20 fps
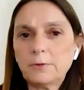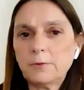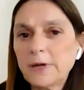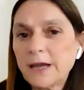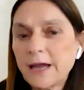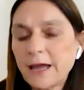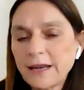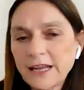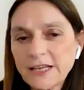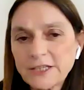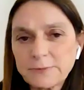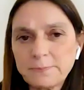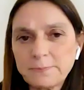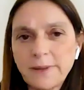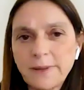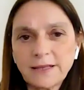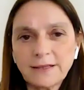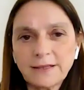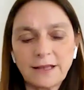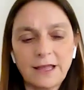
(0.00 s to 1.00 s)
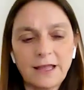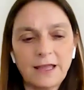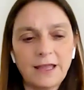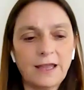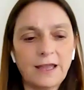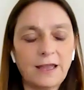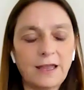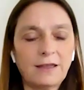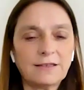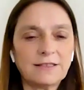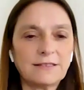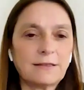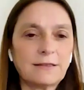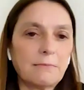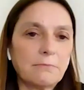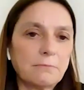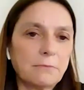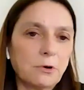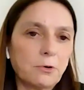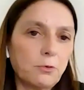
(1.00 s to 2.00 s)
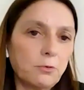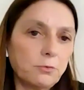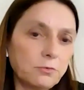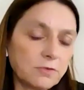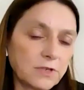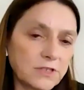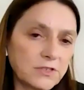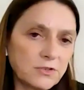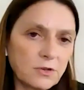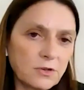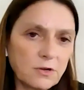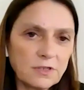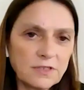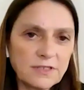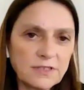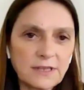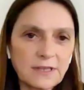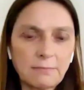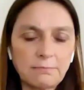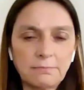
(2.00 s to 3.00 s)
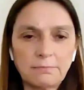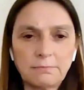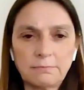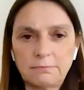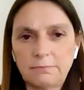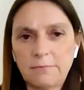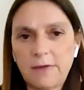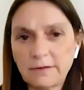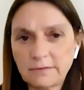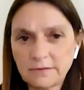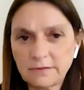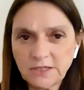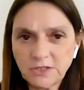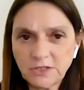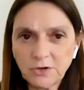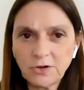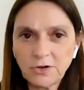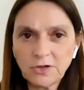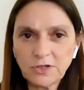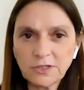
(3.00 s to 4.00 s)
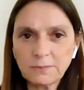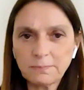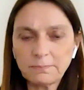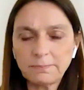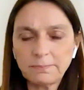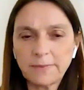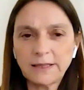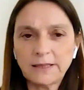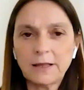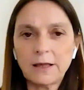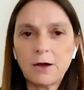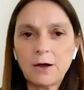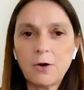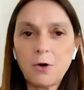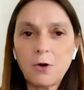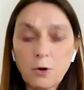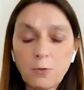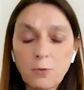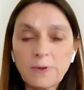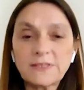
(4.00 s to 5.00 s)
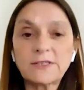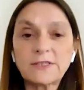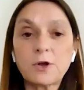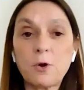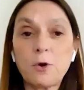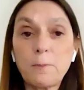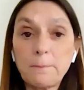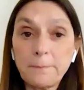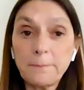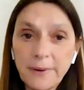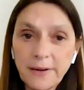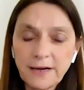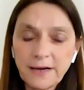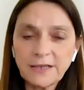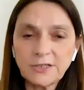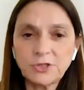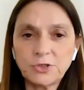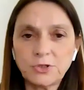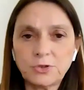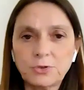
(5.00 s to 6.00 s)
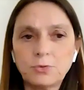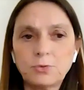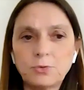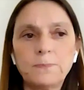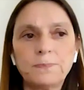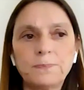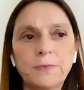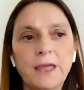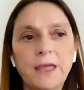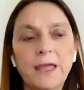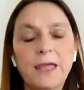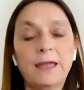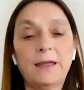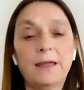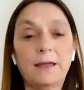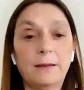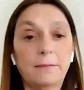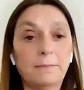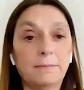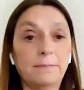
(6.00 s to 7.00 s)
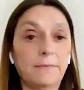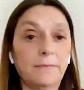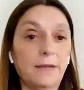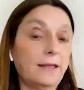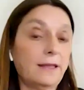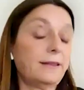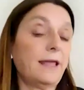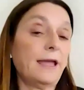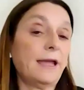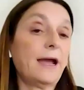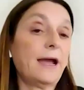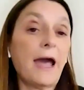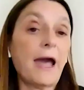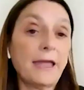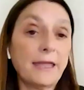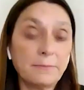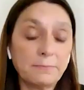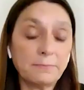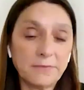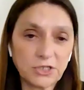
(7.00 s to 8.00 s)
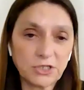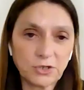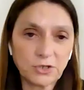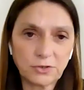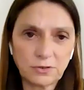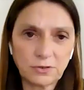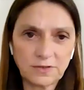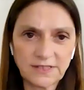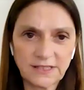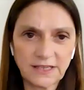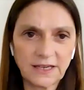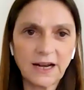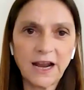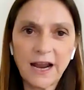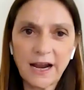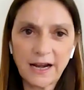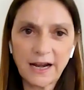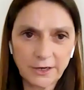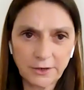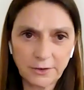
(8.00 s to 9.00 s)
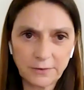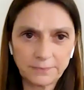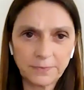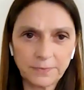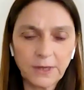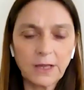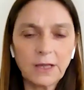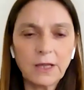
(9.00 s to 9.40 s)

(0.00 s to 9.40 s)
we can expect some good results, some bad results, but always compared to a high emission scenario.